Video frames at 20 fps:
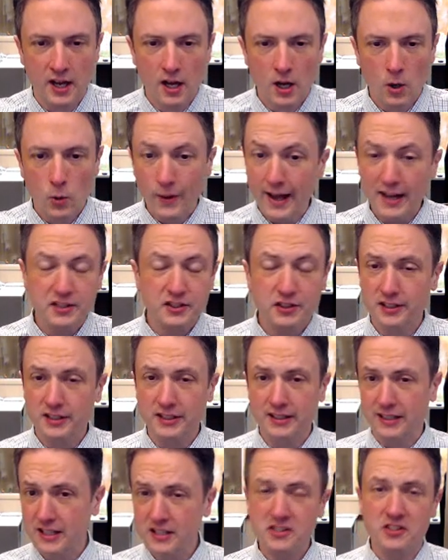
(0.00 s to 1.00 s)
we actually
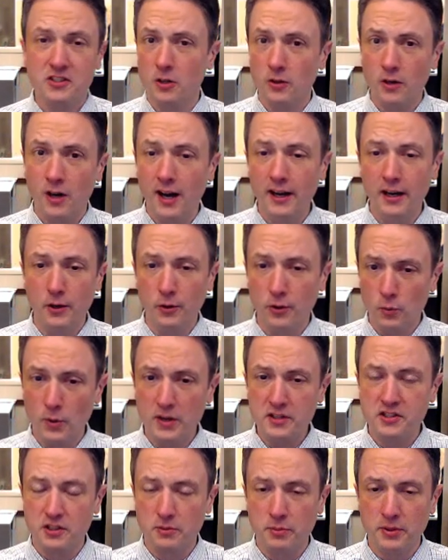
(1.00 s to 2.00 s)
in eastern ohio and
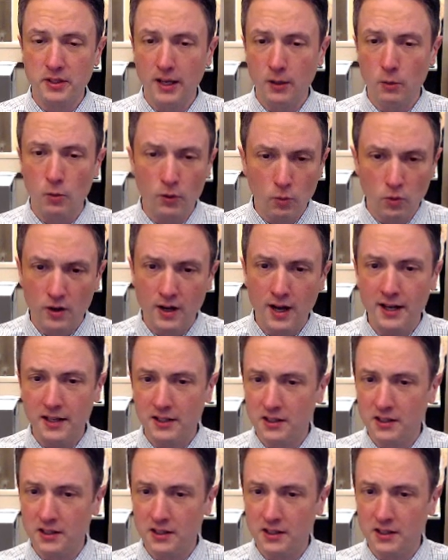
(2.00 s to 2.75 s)
western pa we were not in